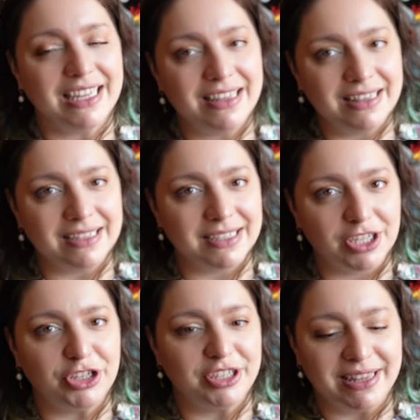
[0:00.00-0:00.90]
I think that's a
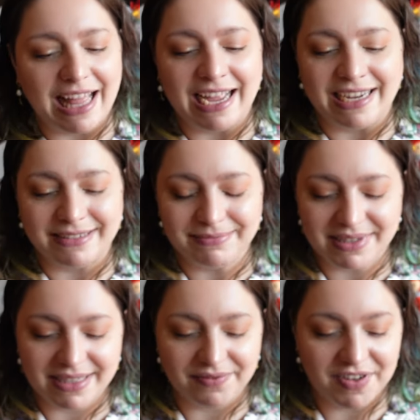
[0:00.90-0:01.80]
good line
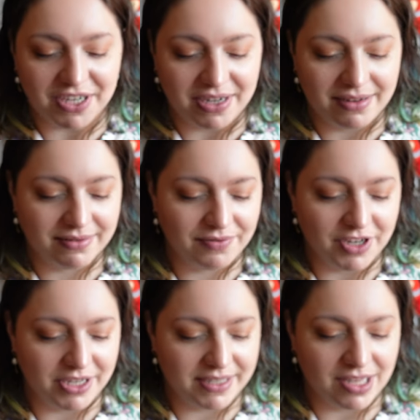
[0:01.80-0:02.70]
very,
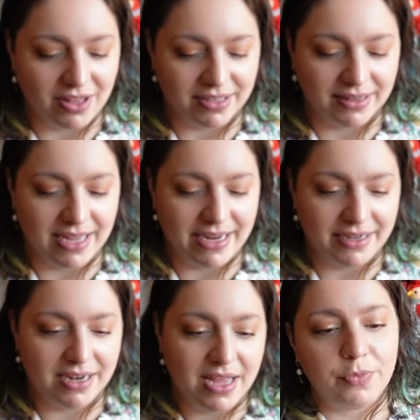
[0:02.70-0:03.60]
very solid
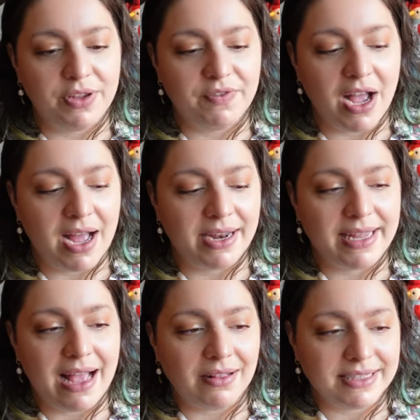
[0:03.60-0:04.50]
line. We've got
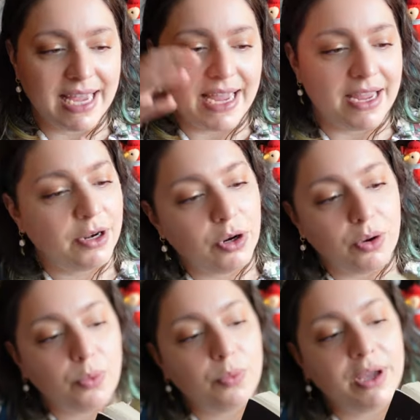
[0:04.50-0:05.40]
Kaltain
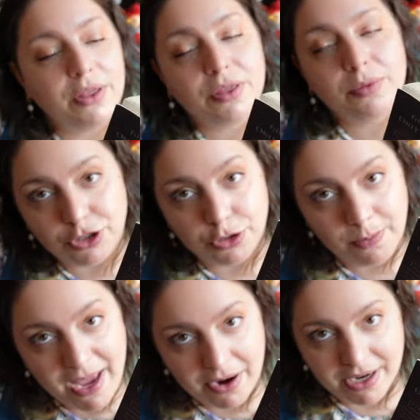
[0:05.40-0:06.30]
with
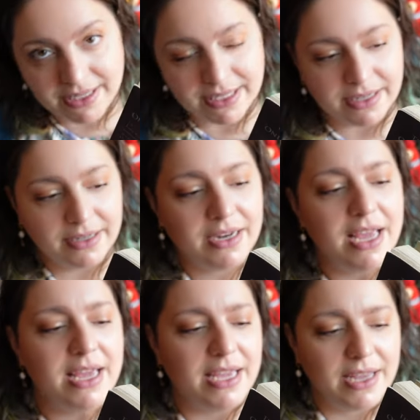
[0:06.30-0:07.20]
Duke Perrington
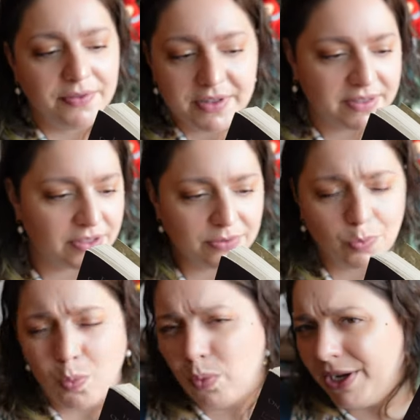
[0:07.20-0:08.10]
in this
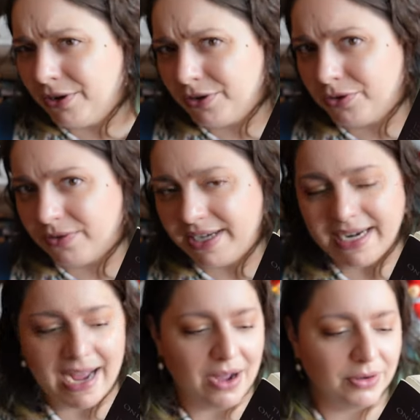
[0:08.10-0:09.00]
weird
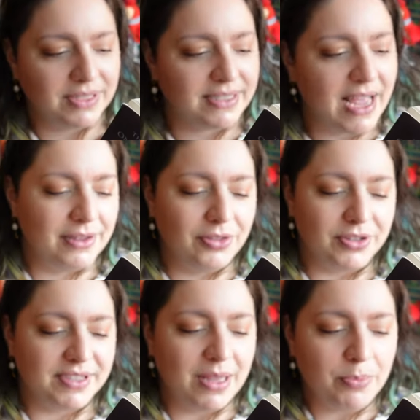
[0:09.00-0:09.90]
greenhouse.
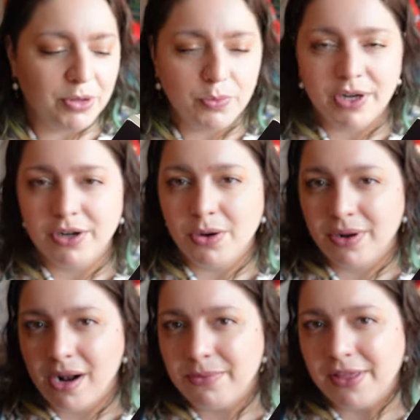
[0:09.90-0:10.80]
There's something weird
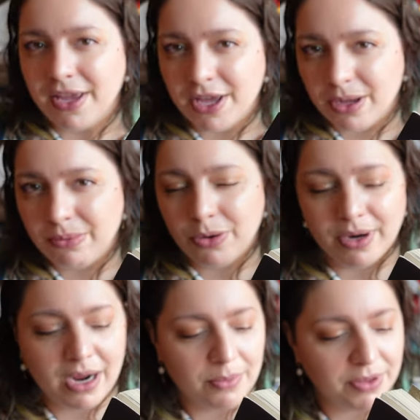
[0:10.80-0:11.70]
going on with him,
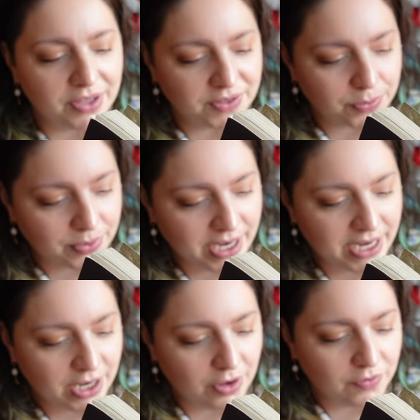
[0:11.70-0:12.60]
going on with his
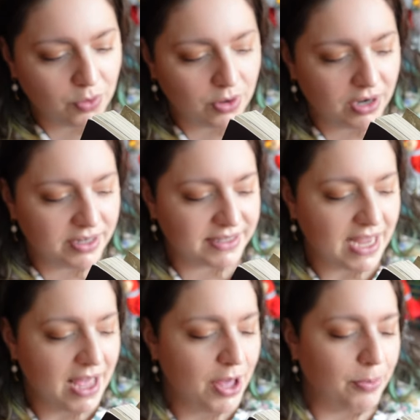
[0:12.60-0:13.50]
ring, of course,
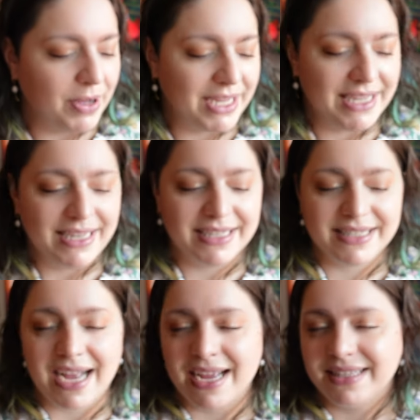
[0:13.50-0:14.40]
but he
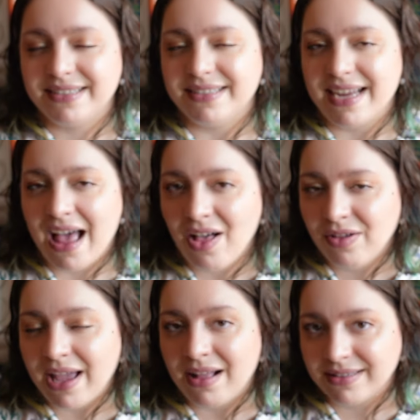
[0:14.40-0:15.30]
decides to
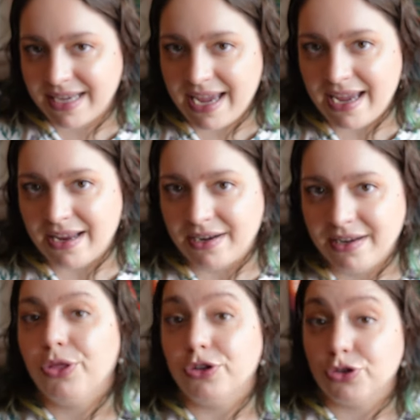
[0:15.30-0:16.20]
tell
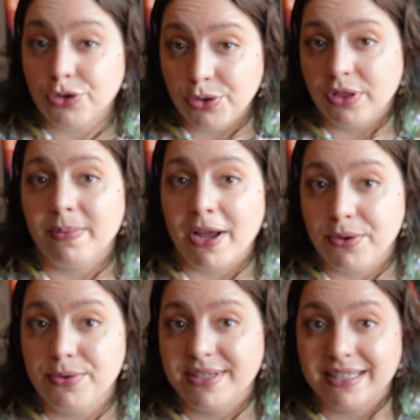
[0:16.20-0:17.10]
Kaltain the truth about
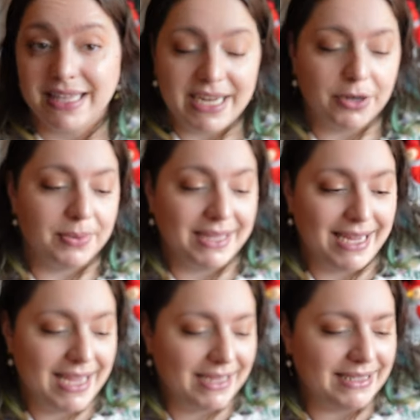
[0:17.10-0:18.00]
who Celaena
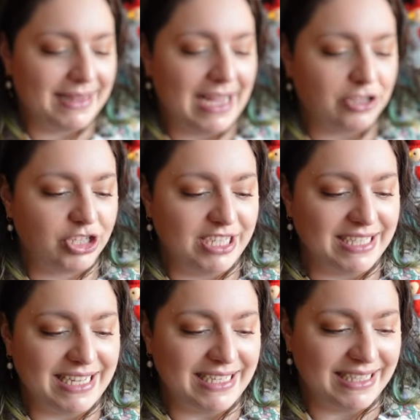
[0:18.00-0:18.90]
really is and that
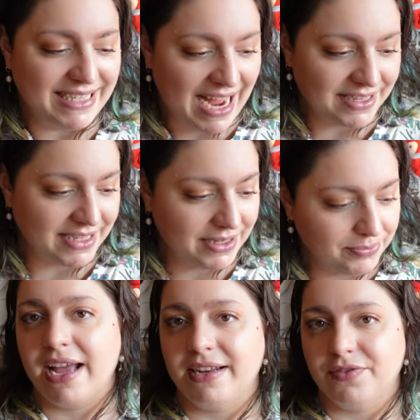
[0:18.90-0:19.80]
she's an assassin.
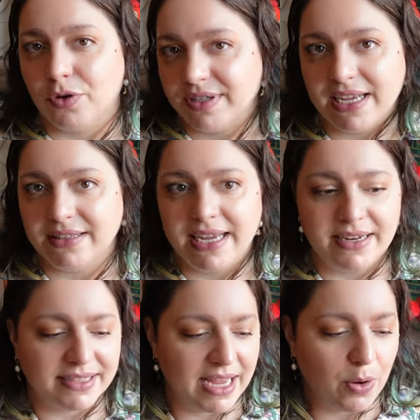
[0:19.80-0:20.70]
And of course,
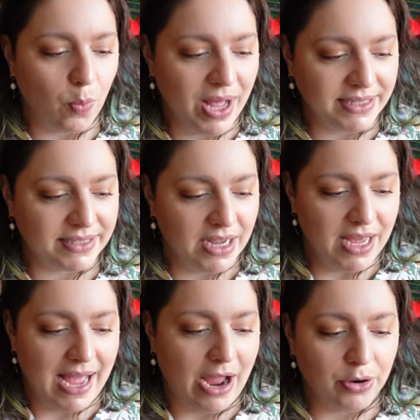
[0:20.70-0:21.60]
Kaltain is like, what?
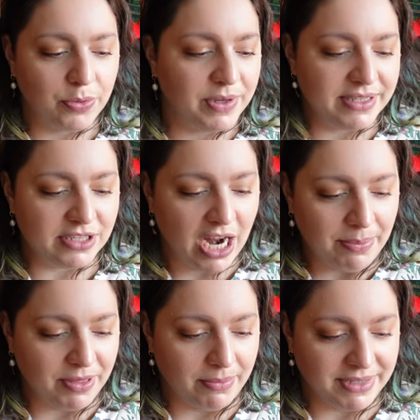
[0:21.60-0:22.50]
How can we
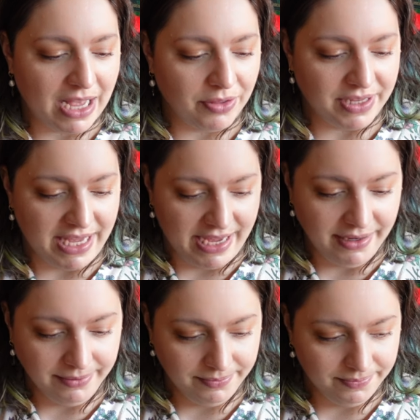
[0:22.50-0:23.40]
stop them? Tell the
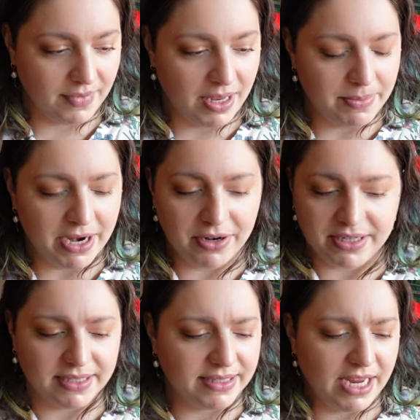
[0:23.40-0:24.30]
king? And
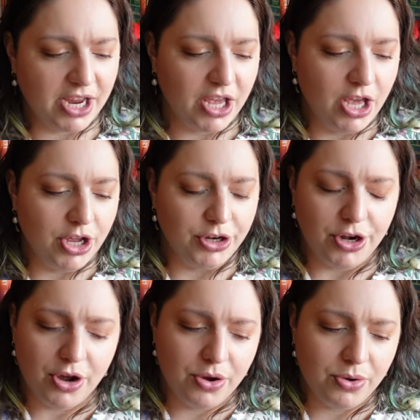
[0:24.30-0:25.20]
Perrington's like,
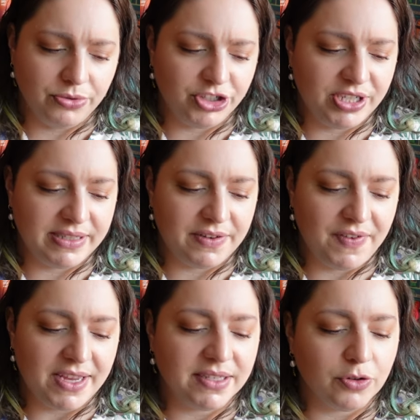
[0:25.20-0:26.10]
no, she's to
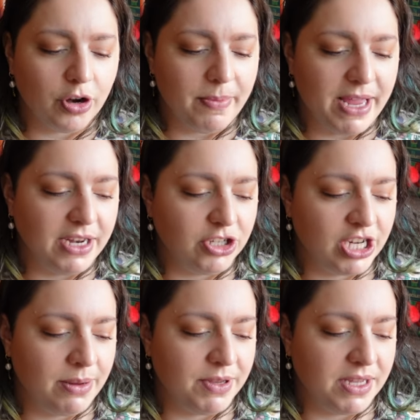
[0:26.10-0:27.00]
face the remaining
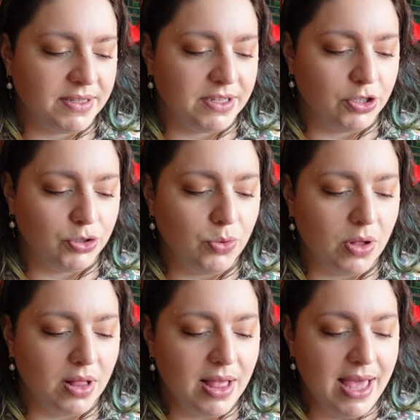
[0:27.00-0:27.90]
champions in a
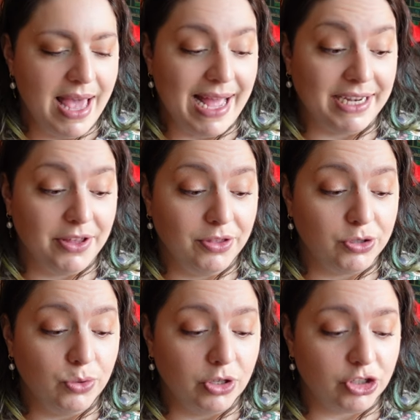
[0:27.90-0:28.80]
duel, and in the
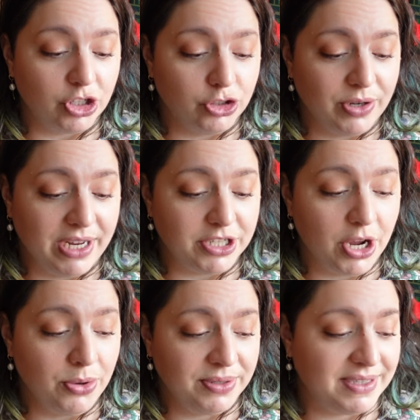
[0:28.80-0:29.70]
duel she'll drink a
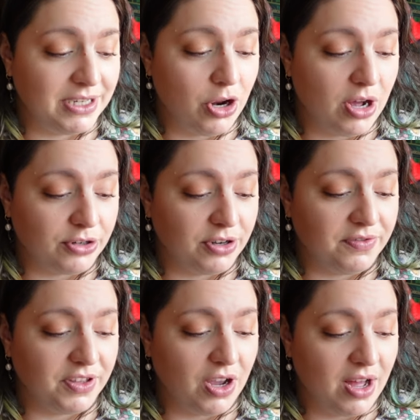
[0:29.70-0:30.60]
toast in honor
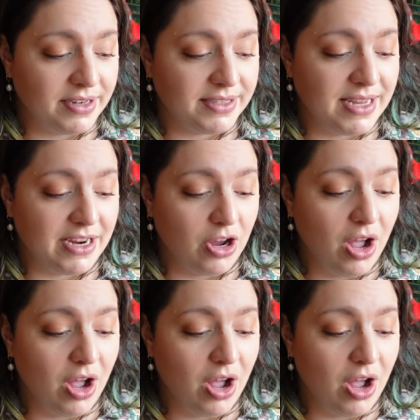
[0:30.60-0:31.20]
of the goddess and